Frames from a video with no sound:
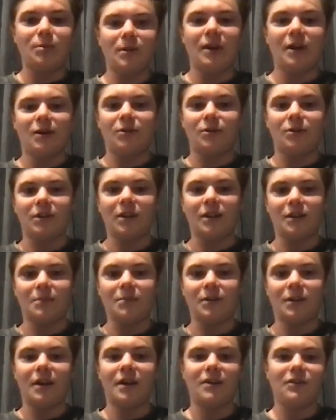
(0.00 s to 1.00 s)
player or like a
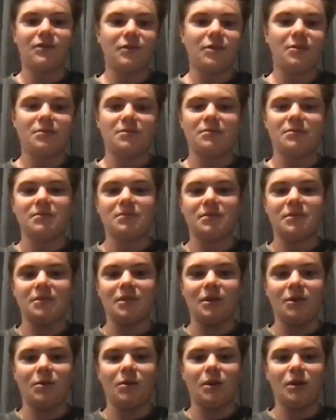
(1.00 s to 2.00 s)
player from
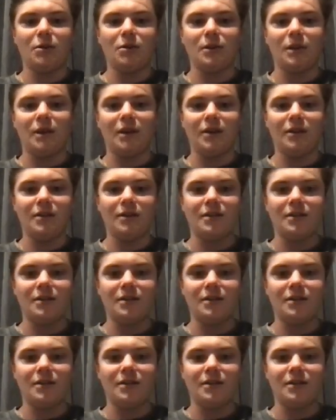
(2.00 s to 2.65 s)
a while back?